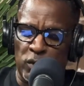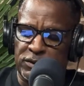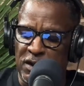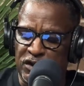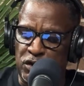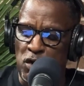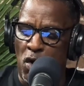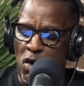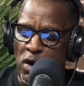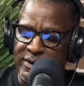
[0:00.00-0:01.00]
does
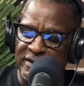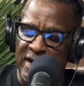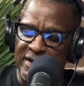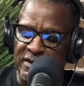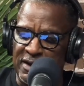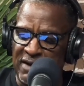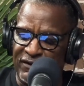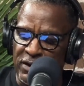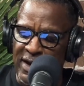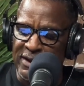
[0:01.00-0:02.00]
your organization,
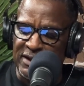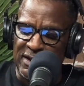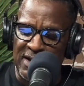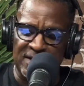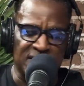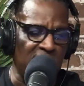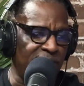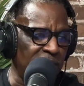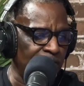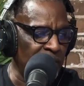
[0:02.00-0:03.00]
Eatonville
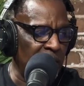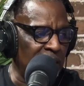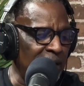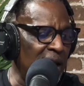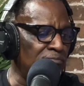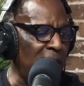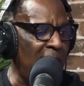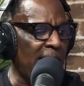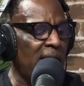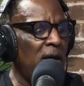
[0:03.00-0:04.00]
1887 Land
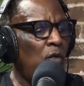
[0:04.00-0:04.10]
Back,